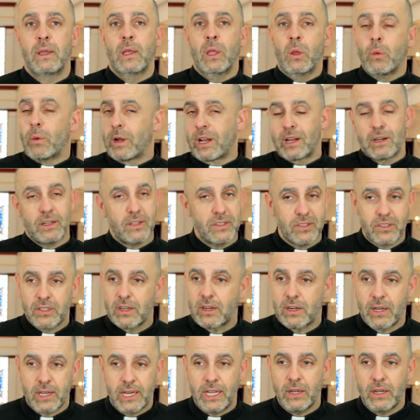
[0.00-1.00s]
When it all
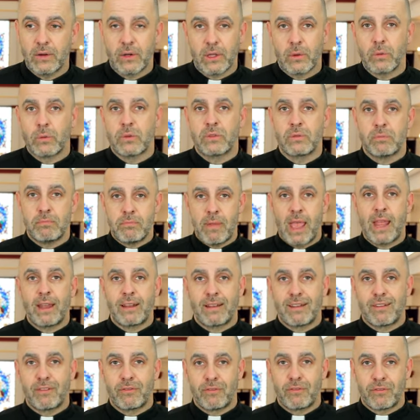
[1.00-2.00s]
started out, it was meant
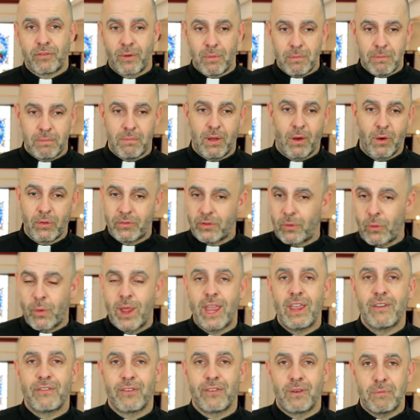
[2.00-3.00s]
as a
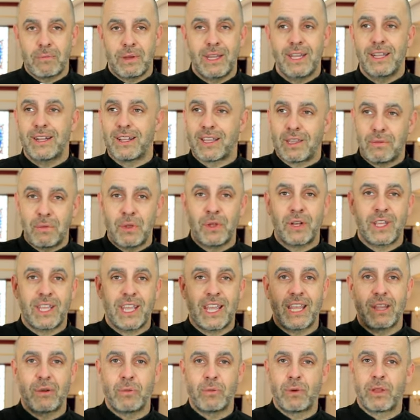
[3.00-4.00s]
way for me to
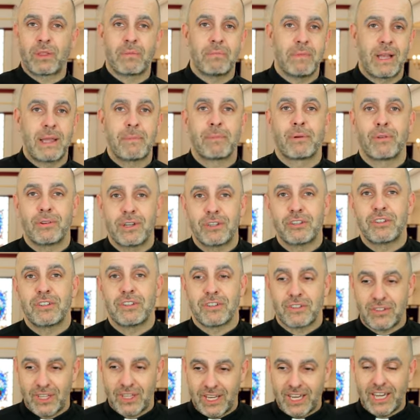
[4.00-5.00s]
communicate with my
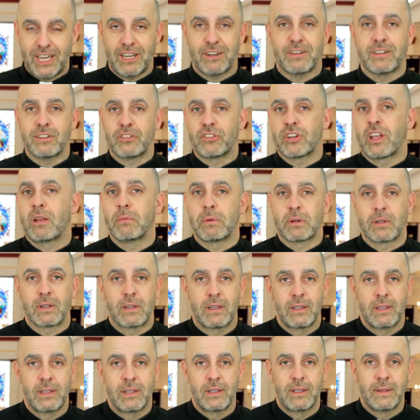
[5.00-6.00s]
parishioners here in Shelburne,
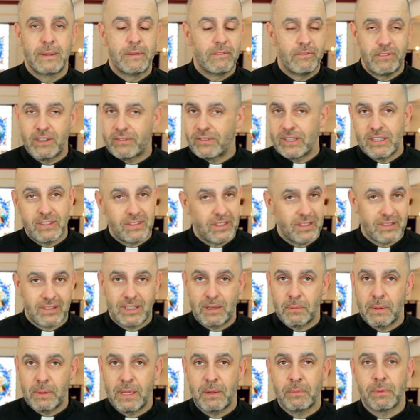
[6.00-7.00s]
50,
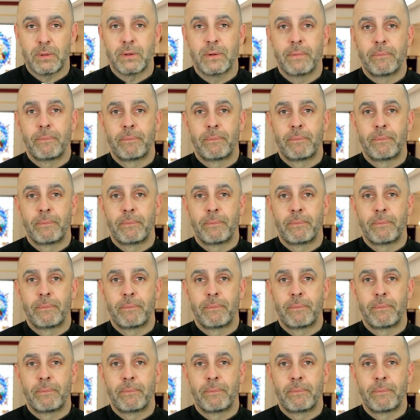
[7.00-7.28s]
60 people.